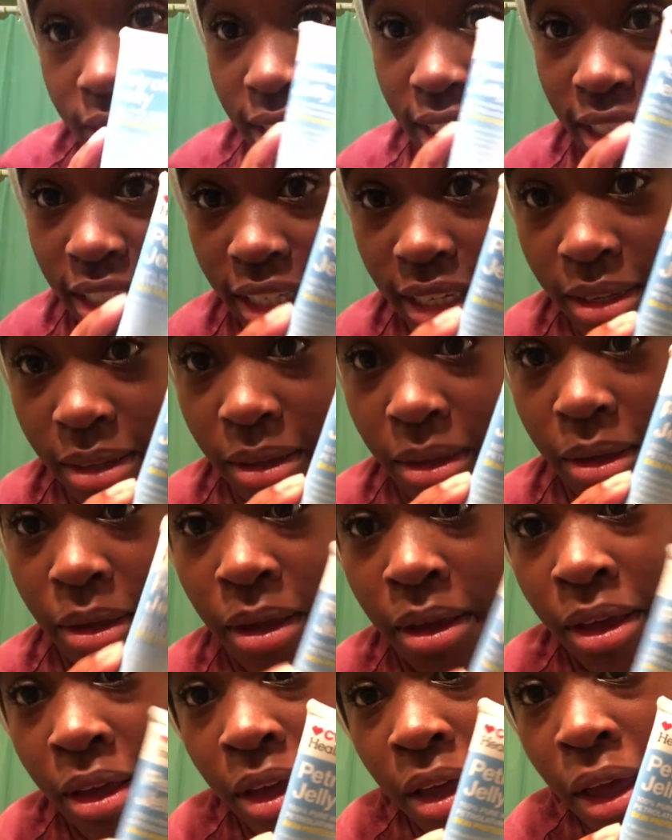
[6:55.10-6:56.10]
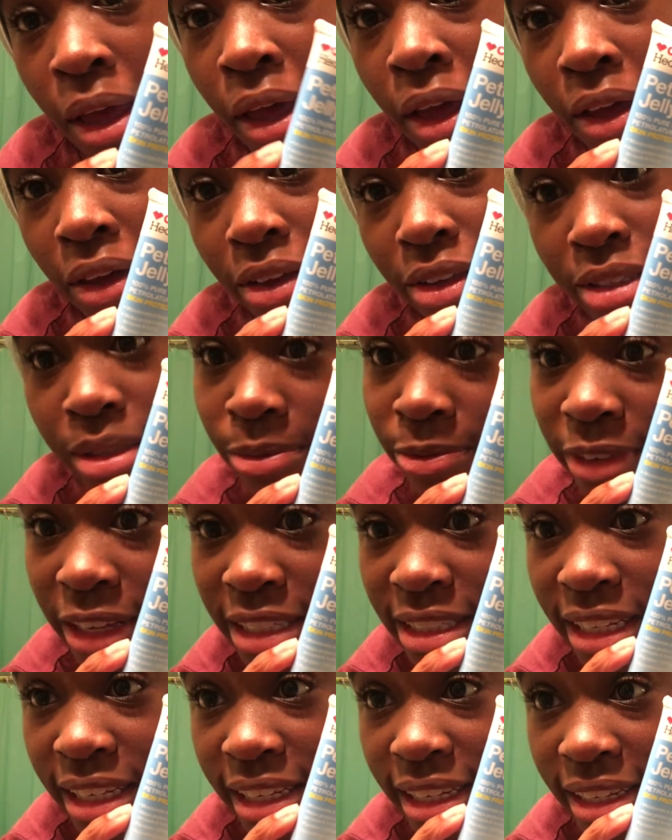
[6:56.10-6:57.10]
to get some
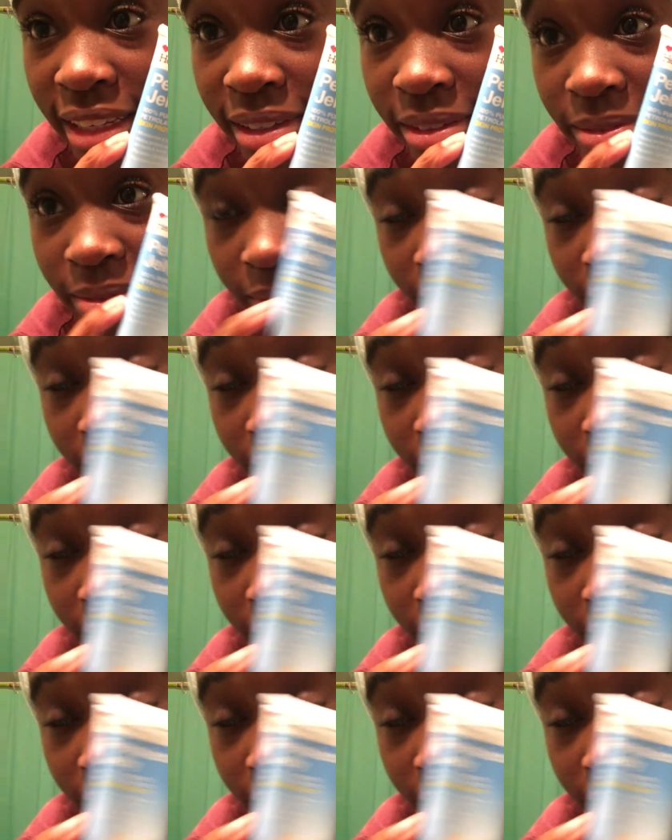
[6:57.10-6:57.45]
Vaseline.